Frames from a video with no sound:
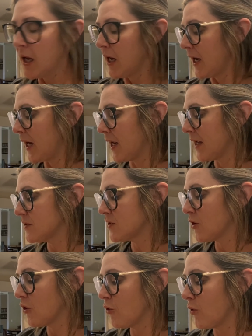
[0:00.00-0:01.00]
And
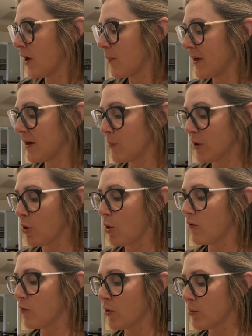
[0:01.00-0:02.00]
so um, I didn't wanna go
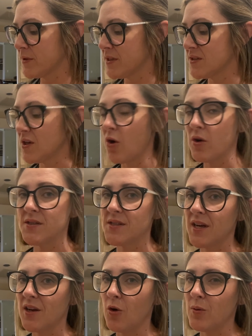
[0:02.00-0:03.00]
overboard with the salt because
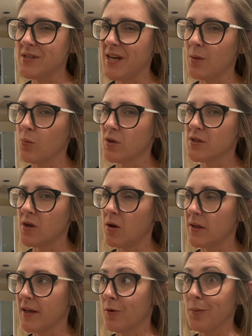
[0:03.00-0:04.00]
I can always add more
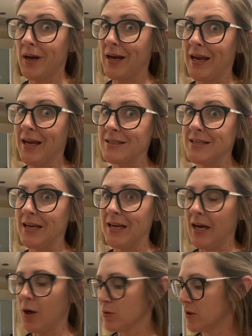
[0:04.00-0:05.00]
salt later but I can't take
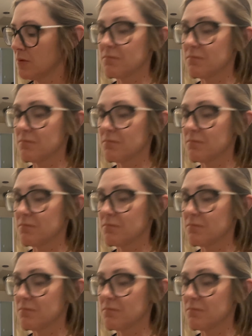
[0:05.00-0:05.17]
it out.